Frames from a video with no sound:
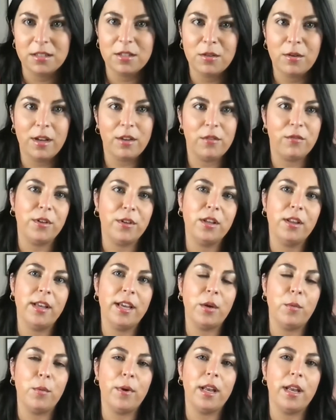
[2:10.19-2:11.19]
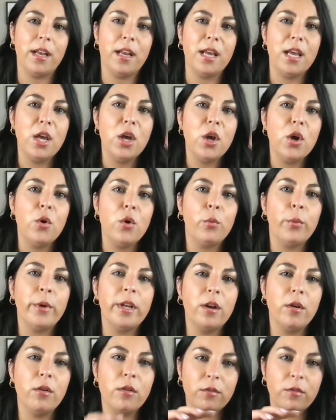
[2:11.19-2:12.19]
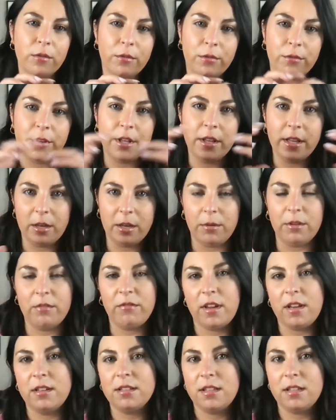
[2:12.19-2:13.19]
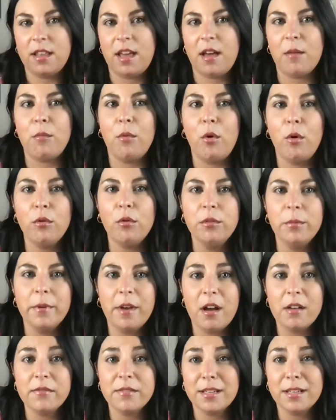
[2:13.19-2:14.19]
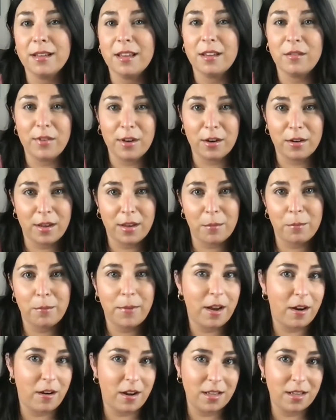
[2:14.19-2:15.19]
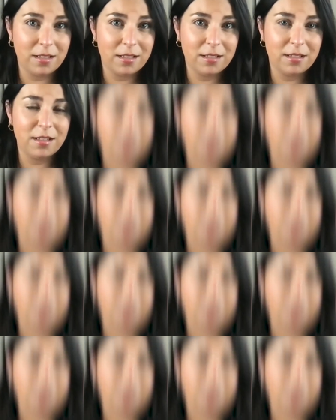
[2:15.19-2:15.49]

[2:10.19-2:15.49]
So I feel like when we don't feel like we fit into that mold, we often get very embarrassed.